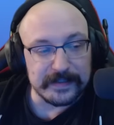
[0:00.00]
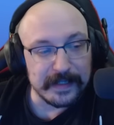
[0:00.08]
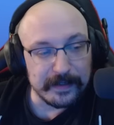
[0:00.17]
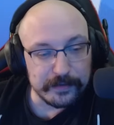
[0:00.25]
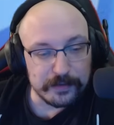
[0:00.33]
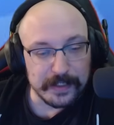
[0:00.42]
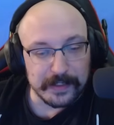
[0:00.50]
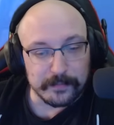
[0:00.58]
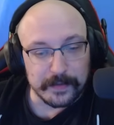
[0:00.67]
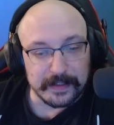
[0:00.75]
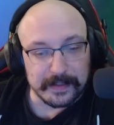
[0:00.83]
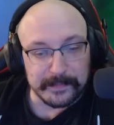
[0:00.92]
that you kind of
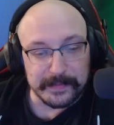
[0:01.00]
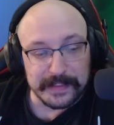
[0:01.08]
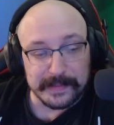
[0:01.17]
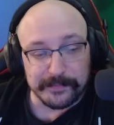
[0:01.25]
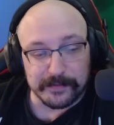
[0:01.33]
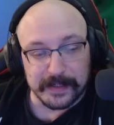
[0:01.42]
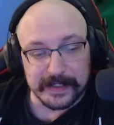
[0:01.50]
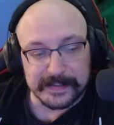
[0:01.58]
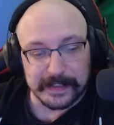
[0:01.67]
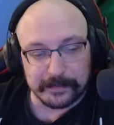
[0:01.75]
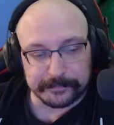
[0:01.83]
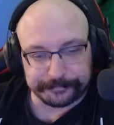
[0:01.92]
want to like maybe keep your eyes
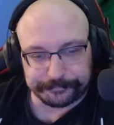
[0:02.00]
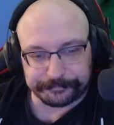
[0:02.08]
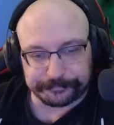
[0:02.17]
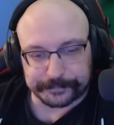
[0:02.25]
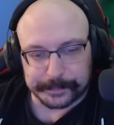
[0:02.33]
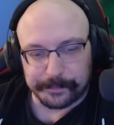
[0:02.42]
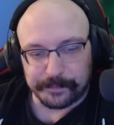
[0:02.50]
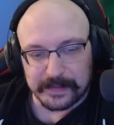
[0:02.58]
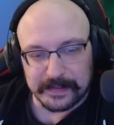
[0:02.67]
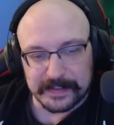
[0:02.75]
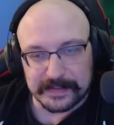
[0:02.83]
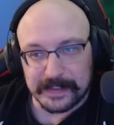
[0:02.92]
out
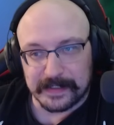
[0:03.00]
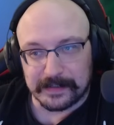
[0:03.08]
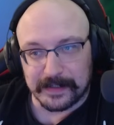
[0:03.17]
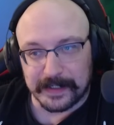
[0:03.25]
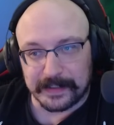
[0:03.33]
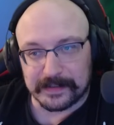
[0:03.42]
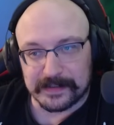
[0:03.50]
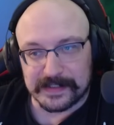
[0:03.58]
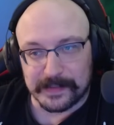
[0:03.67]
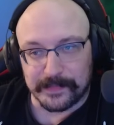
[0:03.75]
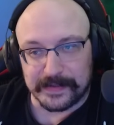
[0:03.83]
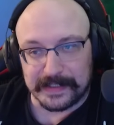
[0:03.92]
is getting like
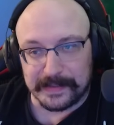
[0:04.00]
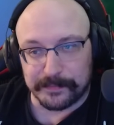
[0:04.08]
some of the